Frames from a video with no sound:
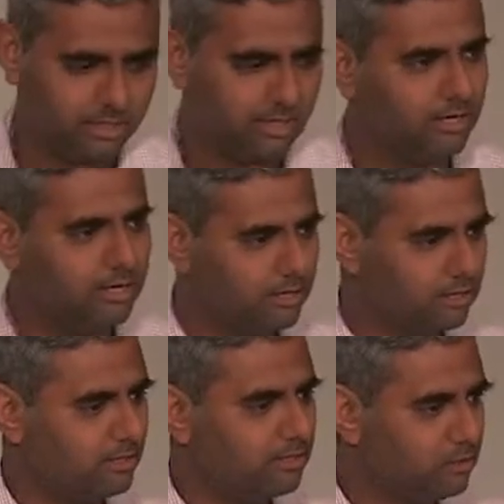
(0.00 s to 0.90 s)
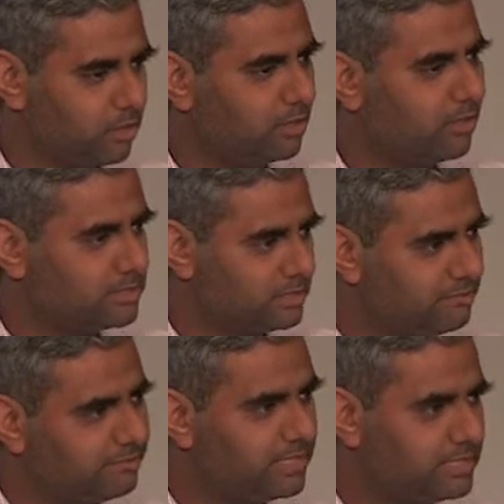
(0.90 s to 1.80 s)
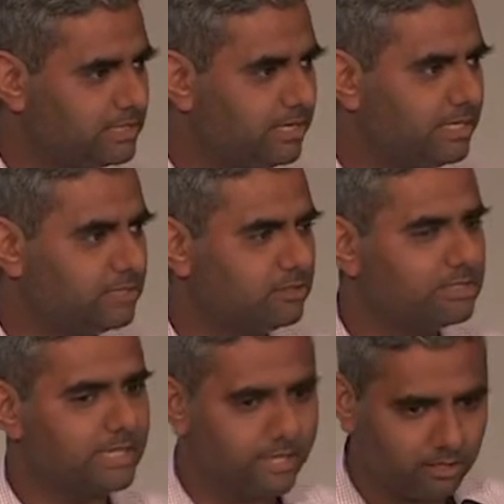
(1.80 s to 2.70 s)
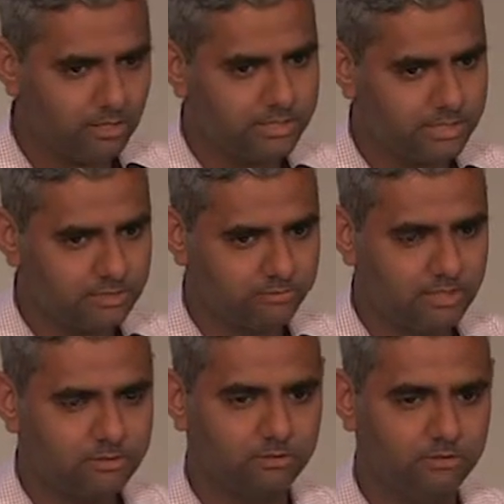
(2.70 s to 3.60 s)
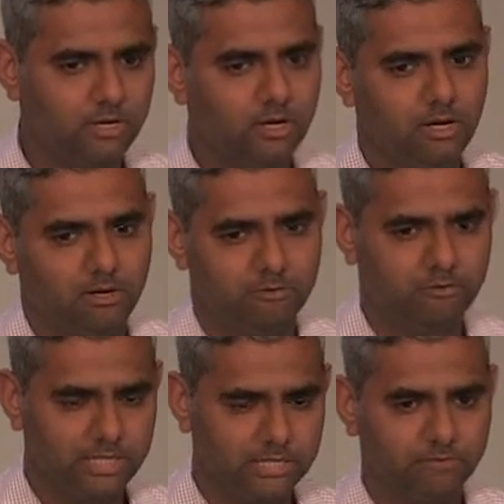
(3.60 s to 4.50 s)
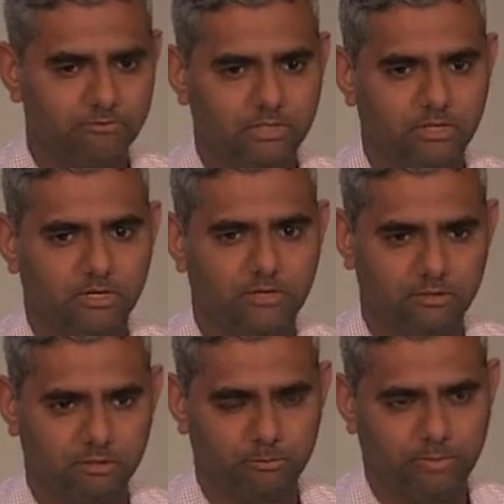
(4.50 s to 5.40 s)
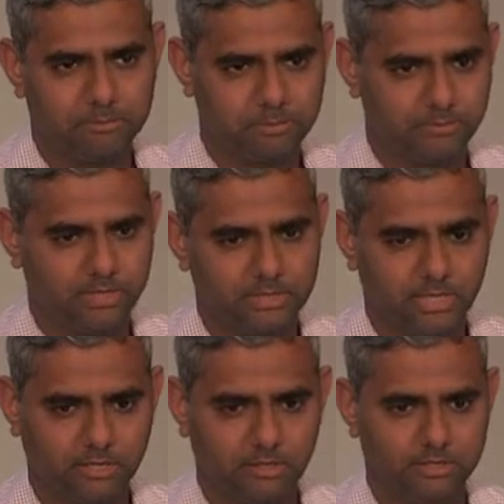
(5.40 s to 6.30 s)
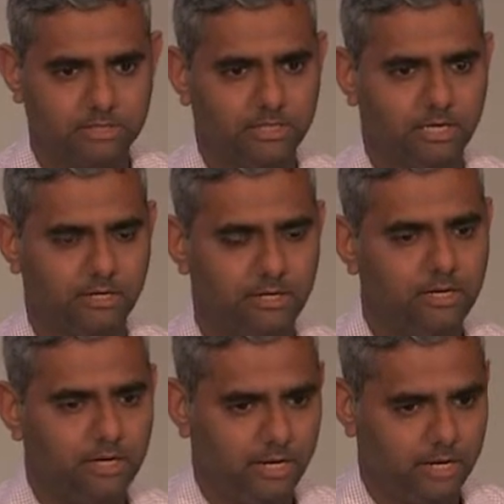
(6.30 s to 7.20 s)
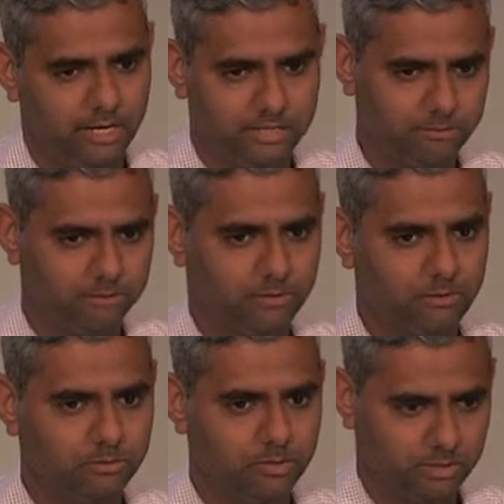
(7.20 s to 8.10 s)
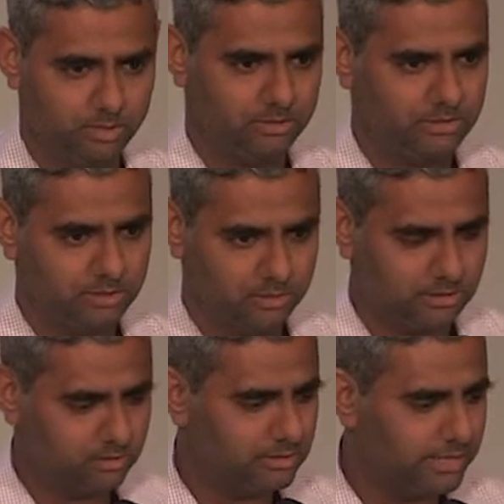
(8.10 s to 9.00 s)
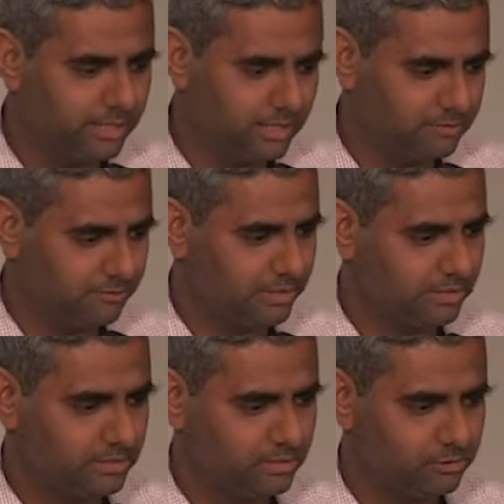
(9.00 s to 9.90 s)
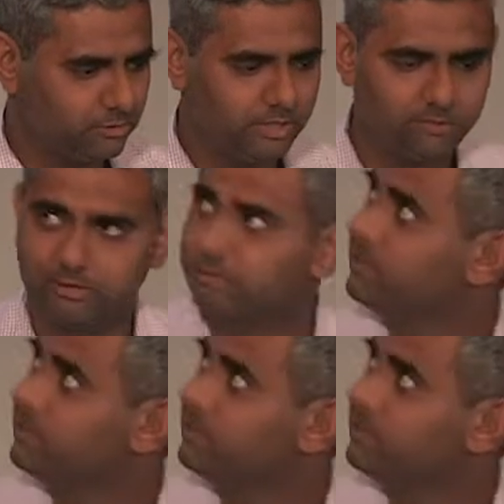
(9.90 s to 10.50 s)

across different studies on cytology as well. So we've done some work on pap smear cytology and HEP2 cell classification and so on, and